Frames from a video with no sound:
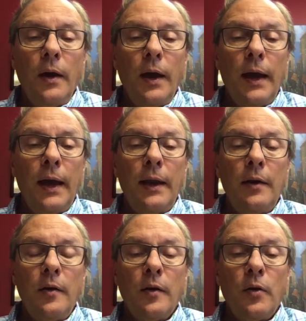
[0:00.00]
And
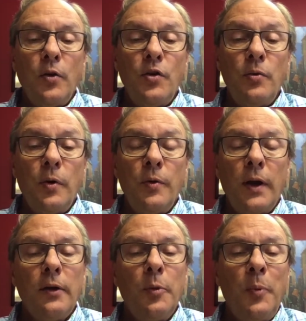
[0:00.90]
of course, your own
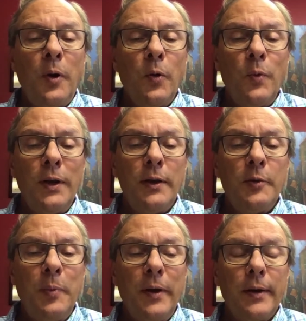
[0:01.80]
Dr. Paul Riddle has
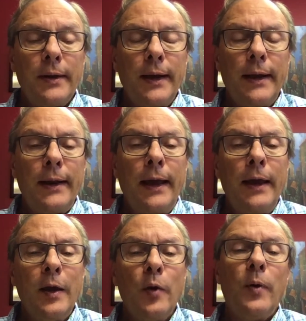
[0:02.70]
been kind of
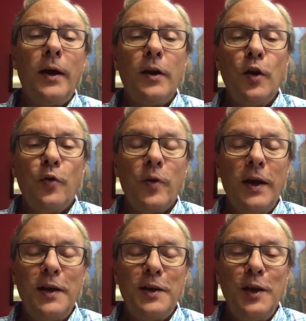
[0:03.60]
hanging around here for
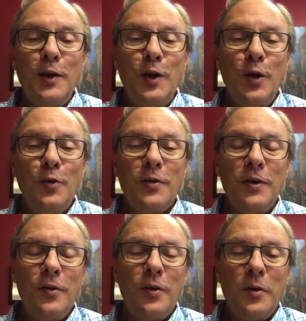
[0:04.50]
18 years and
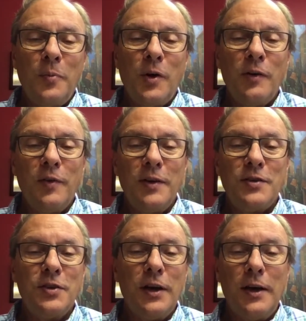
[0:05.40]
doing a marvelous
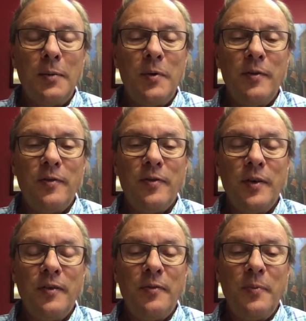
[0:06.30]
job of
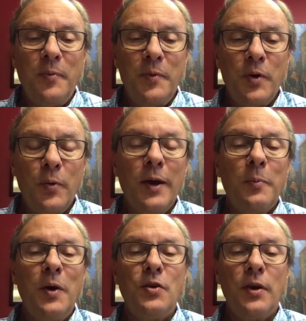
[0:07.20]
direct
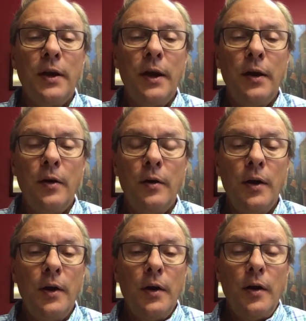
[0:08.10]
patient care,
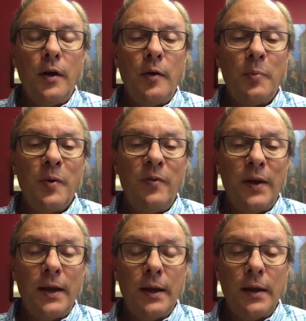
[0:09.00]
of
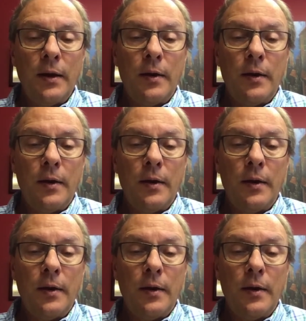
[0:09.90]
providing